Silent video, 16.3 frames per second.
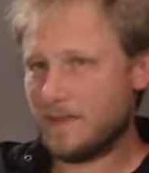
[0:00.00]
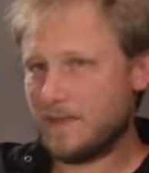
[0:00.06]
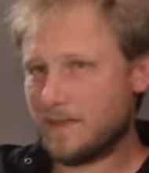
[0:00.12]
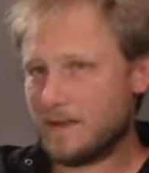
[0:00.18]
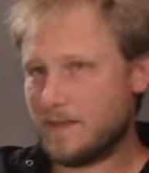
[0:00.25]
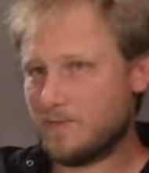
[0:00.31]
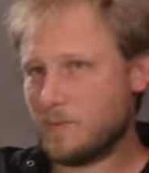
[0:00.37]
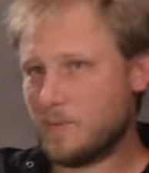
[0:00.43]

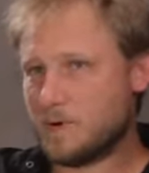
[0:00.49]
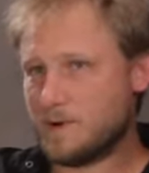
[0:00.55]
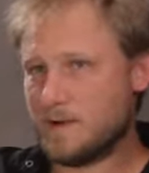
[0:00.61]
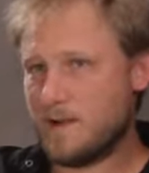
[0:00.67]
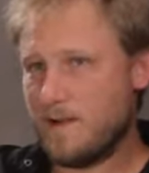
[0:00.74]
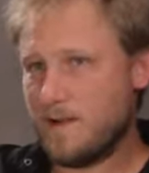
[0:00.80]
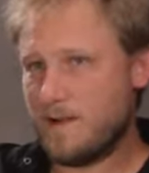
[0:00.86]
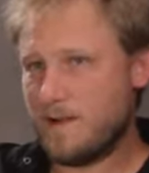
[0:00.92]
Can I have a
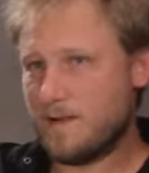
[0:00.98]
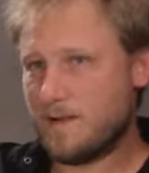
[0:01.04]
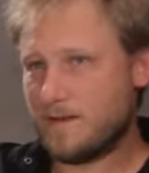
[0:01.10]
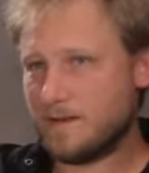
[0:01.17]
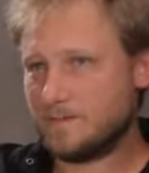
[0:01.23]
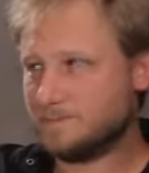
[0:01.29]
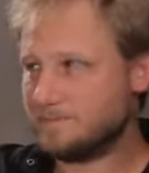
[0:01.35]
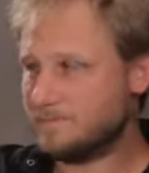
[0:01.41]
word?
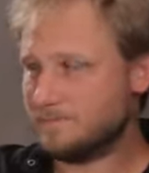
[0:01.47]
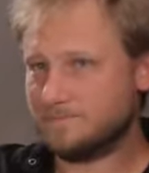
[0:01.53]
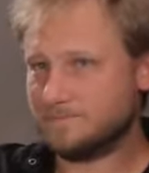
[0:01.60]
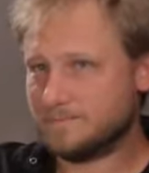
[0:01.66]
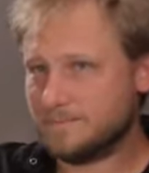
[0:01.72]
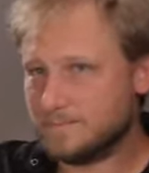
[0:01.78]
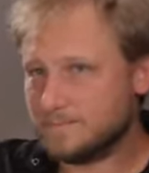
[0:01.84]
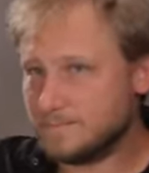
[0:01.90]

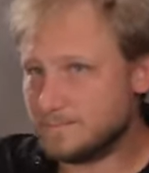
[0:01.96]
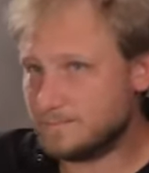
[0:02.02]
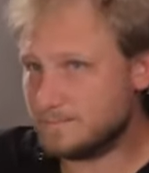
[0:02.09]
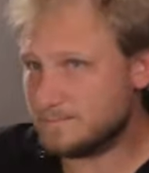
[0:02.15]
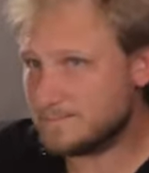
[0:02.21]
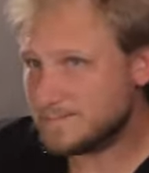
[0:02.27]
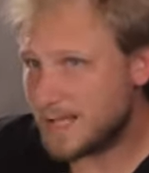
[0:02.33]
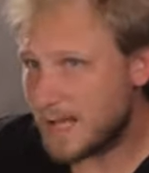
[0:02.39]

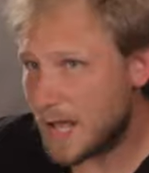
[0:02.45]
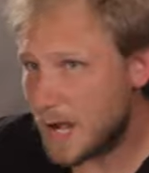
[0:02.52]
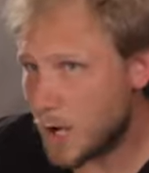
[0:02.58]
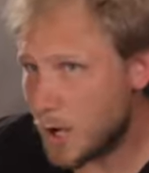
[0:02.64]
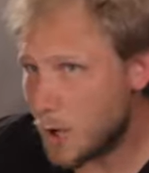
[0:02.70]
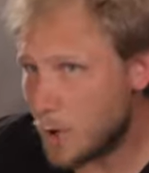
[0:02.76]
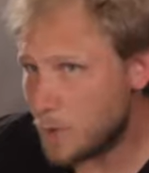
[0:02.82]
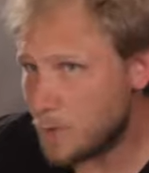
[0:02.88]

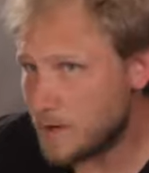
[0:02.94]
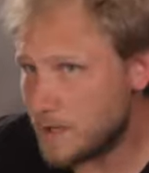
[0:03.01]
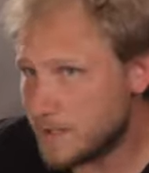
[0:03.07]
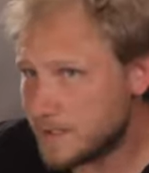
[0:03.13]
Alone.